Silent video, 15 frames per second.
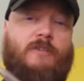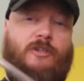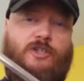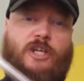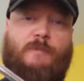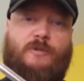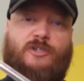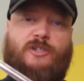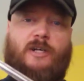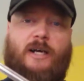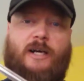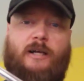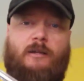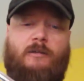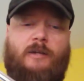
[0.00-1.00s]
cheaper
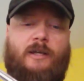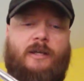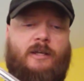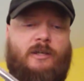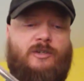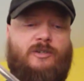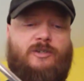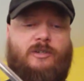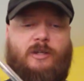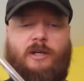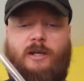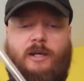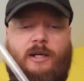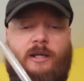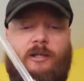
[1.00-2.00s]
style is
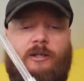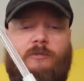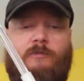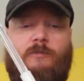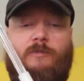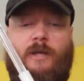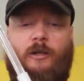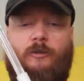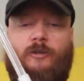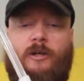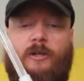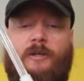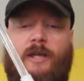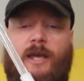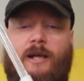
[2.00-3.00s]

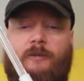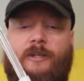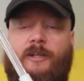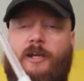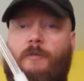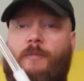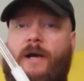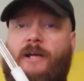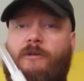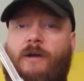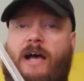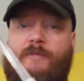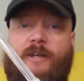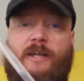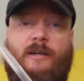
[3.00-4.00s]
held in there by
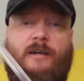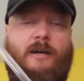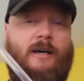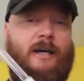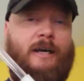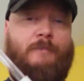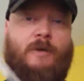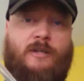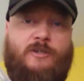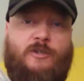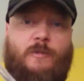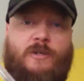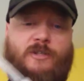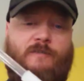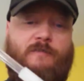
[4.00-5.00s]
gravity. I'm not
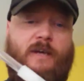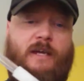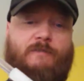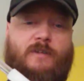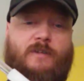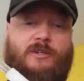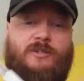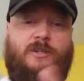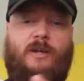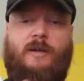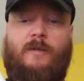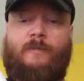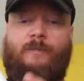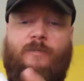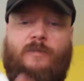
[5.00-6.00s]
so much a fan of this.
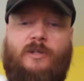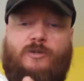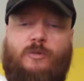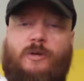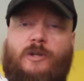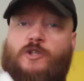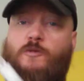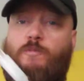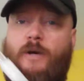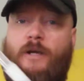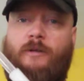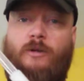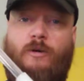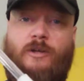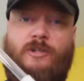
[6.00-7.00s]
This one is
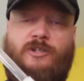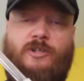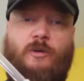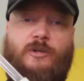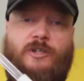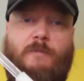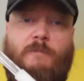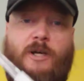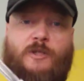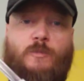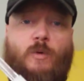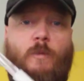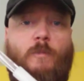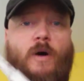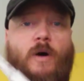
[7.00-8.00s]
spring-loaded, so it's a much
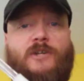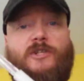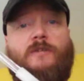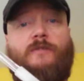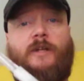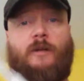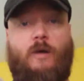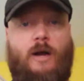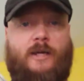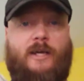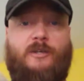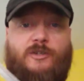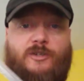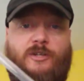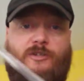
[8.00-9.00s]
more positively
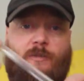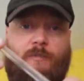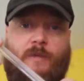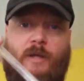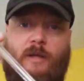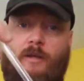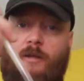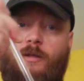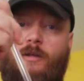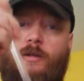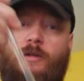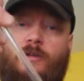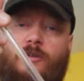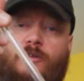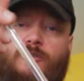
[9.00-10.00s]
locking system.
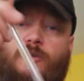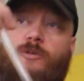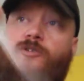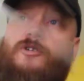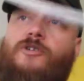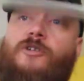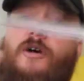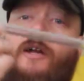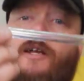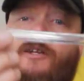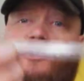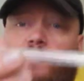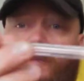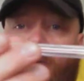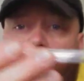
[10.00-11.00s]
So it's just got a
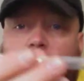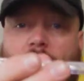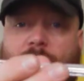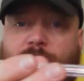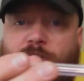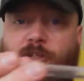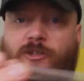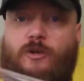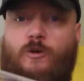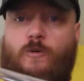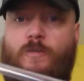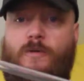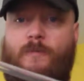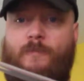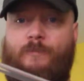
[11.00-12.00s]
simple plastic
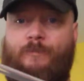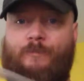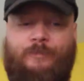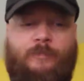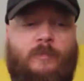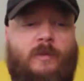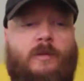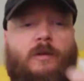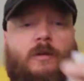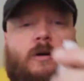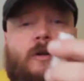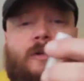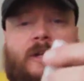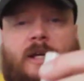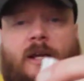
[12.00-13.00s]
tube
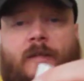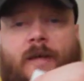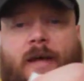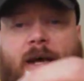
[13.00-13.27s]
on the end of